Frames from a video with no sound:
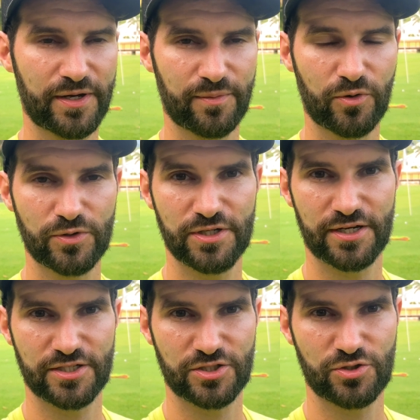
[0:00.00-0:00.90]
I'm always
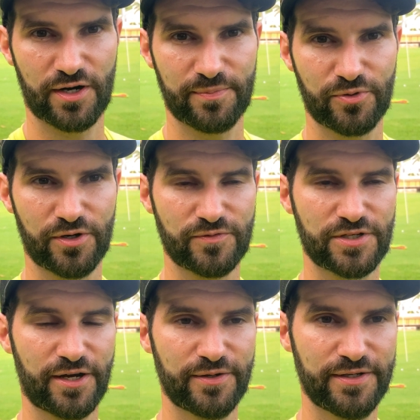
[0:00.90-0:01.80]
looking to try and improve.
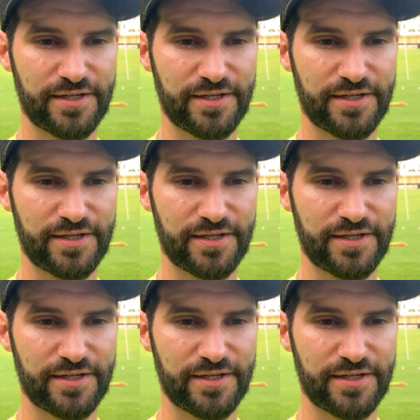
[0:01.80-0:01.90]
So